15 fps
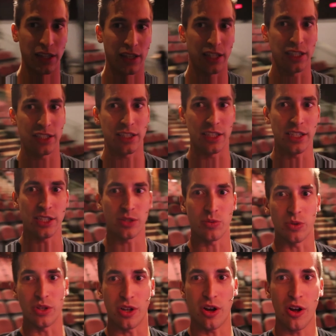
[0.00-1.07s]
these seats
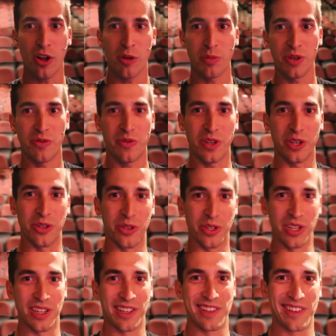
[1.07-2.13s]
will all be filled
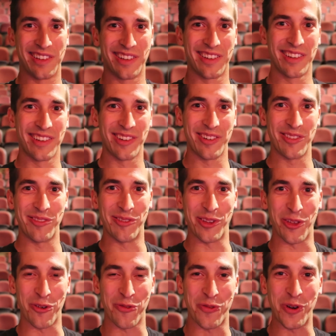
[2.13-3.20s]
with
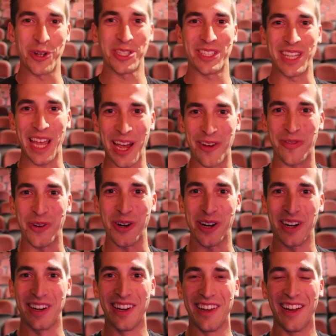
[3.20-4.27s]
our first ever
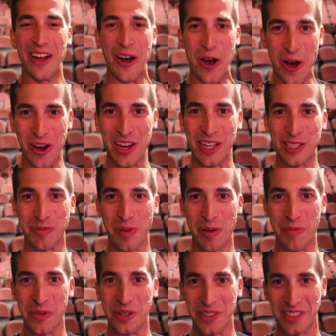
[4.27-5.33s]
audience
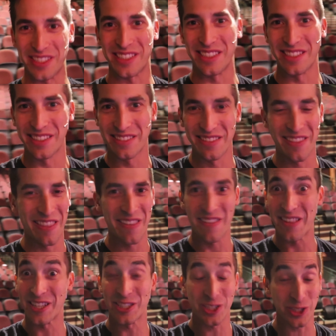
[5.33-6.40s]
members.
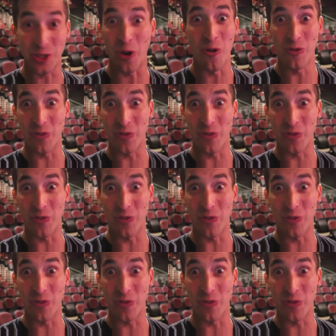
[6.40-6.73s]
So